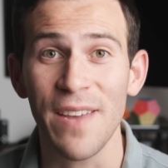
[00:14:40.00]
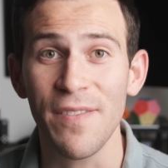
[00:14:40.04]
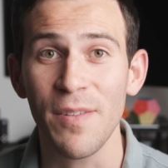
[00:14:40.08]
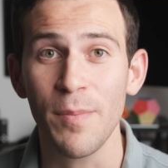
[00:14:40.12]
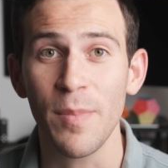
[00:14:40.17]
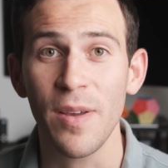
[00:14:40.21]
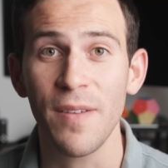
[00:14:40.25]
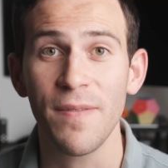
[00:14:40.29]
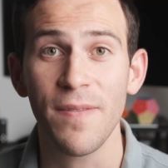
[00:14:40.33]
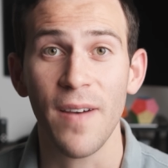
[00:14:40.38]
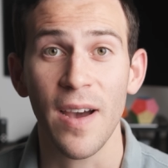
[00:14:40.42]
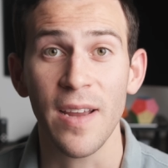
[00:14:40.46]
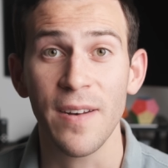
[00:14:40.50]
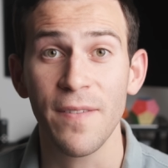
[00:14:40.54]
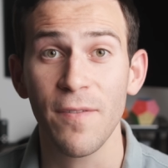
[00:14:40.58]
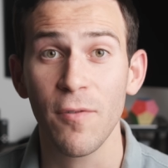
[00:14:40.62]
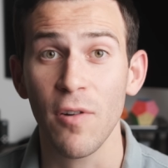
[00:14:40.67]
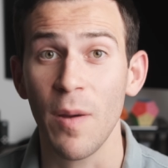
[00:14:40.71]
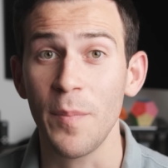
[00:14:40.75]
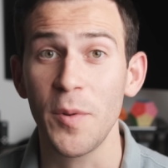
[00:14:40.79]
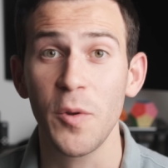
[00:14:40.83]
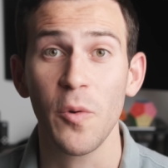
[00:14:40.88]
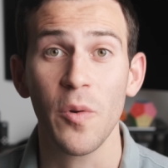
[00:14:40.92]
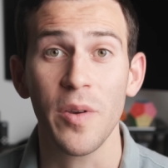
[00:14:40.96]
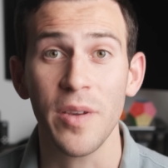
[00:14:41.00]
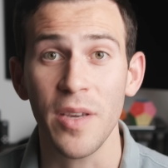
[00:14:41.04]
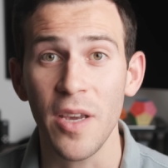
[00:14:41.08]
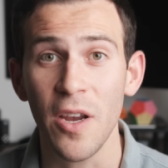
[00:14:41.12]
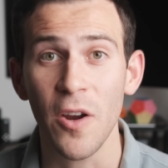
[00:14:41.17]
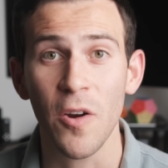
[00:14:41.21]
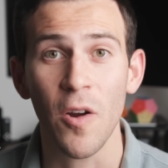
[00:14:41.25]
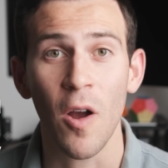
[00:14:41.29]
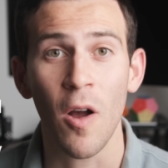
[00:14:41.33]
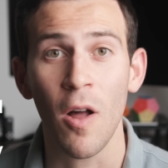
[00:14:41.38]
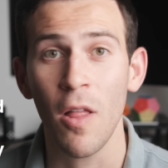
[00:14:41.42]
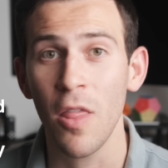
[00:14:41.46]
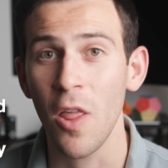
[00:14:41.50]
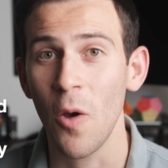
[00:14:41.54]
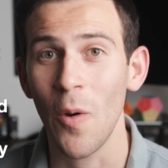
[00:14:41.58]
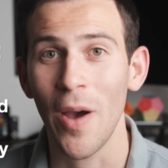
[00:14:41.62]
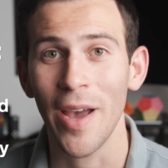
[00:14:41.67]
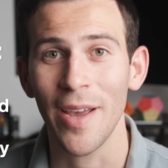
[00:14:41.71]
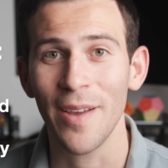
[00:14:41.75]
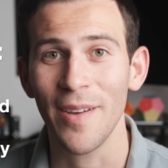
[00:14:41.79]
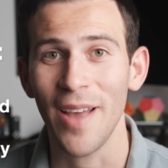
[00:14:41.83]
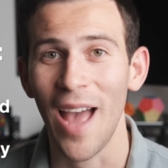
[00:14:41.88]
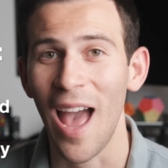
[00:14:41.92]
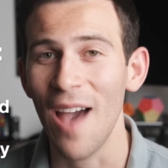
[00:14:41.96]
even be fine for up to a year, although
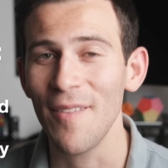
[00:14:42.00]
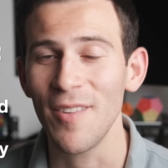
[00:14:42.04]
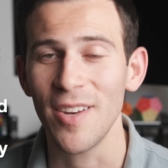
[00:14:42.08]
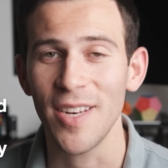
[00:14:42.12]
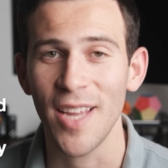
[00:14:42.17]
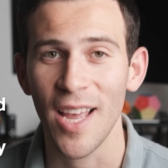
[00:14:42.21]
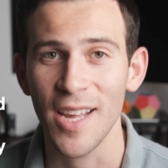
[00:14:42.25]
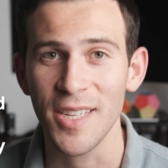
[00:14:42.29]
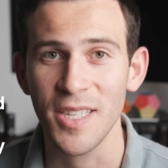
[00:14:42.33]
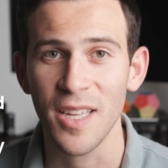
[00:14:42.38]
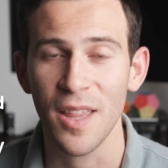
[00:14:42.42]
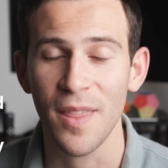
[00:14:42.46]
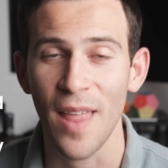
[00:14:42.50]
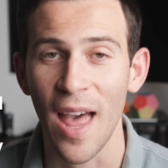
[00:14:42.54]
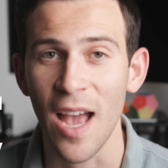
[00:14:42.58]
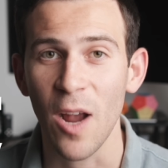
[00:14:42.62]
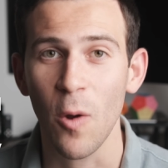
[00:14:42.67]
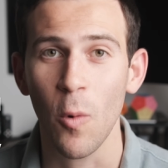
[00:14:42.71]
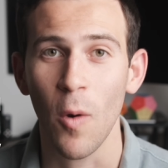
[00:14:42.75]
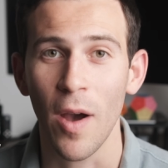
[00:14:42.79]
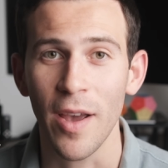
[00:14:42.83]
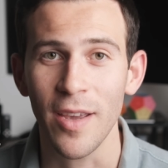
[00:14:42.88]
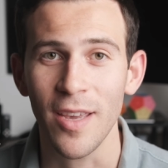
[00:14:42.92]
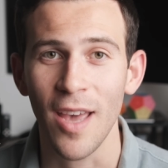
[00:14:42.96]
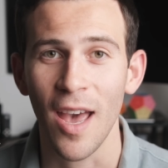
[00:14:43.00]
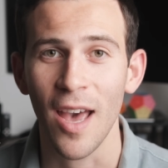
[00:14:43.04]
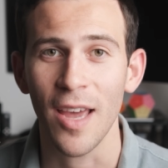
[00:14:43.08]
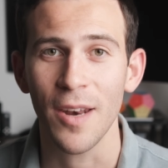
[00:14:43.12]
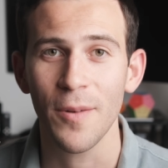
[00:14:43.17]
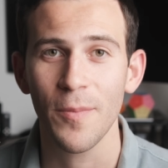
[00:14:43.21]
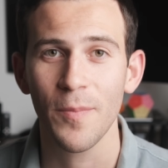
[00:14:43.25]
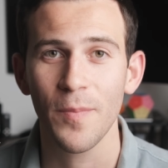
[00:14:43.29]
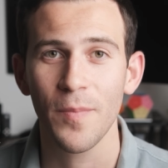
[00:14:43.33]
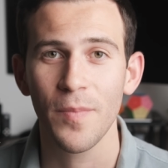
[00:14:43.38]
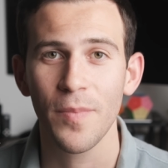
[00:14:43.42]
I haven't tested that quite yet.